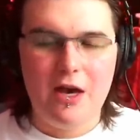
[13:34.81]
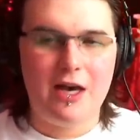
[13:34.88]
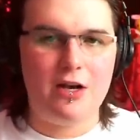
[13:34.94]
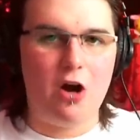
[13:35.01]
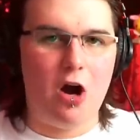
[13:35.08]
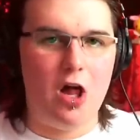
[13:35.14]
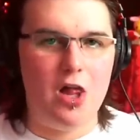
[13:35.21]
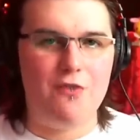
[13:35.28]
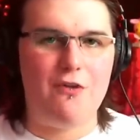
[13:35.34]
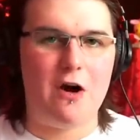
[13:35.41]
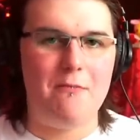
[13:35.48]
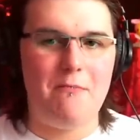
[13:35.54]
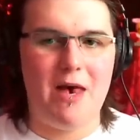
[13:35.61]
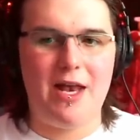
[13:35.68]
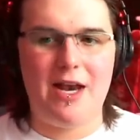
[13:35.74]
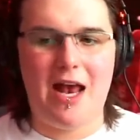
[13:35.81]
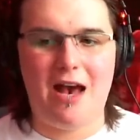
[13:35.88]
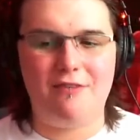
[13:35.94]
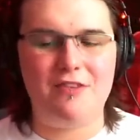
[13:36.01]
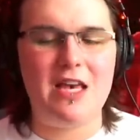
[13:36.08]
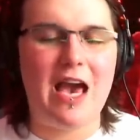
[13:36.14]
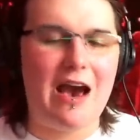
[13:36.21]
and all of our men
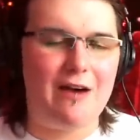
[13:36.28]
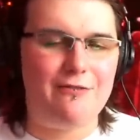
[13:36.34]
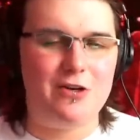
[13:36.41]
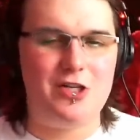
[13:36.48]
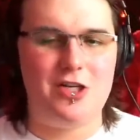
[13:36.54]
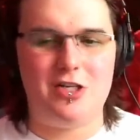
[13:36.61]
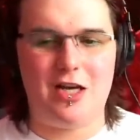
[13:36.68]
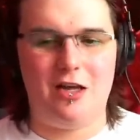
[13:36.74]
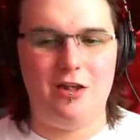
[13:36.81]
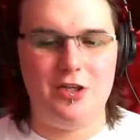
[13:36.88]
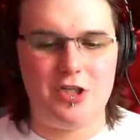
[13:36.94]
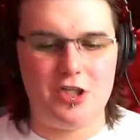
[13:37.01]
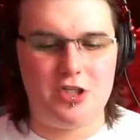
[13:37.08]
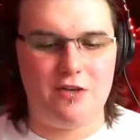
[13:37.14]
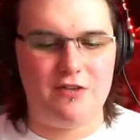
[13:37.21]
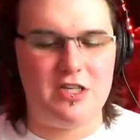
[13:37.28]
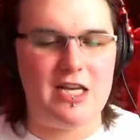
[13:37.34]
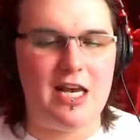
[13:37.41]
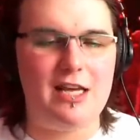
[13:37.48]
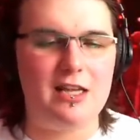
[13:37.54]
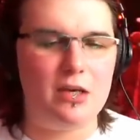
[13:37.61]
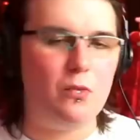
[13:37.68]
have the average intelligence of a
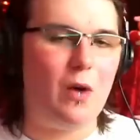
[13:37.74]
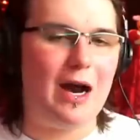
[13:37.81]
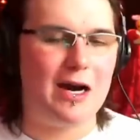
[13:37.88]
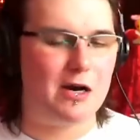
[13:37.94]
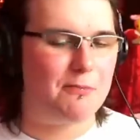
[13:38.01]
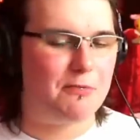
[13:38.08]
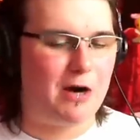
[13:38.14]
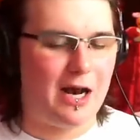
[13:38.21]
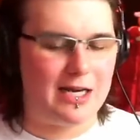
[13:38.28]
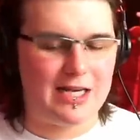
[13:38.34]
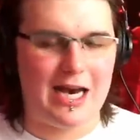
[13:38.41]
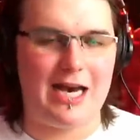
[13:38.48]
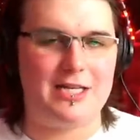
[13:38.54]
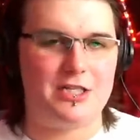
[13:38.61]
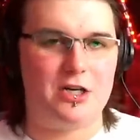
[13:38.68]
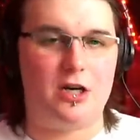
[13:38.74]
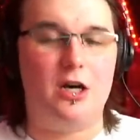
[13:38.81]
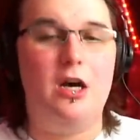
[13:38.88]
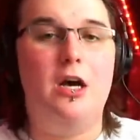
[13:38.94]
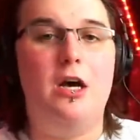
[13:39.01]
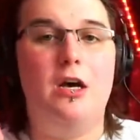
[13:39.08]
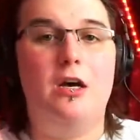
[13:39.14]
Daily Wire broadcaster.
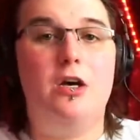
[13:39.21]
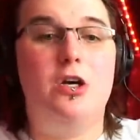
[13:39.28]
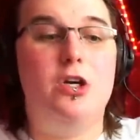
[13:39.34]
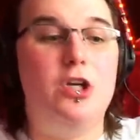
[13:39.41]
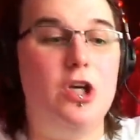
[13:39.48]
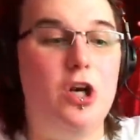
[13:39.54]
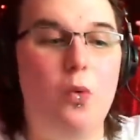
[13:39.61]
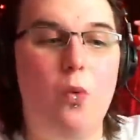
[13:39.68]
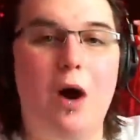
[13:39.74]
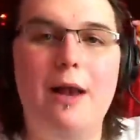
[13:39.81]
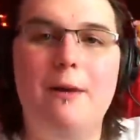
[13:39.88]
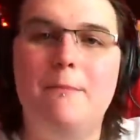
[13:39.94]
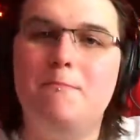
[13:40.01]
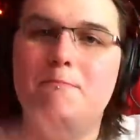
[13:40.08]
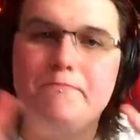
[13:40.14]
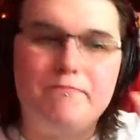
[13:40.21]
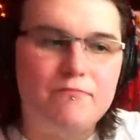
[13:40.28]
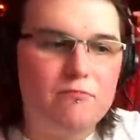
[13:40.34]
You know what?